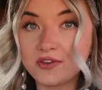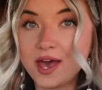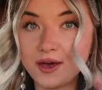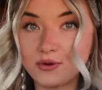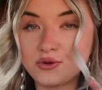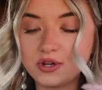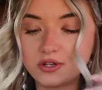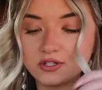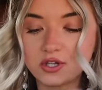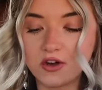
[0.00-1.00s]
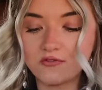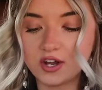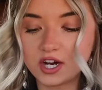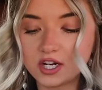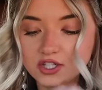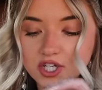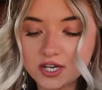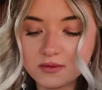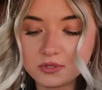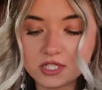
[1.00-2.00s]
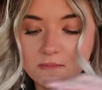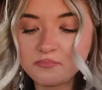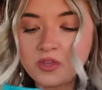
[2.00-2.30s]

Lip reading: kettle cooked salt and vinegar chips.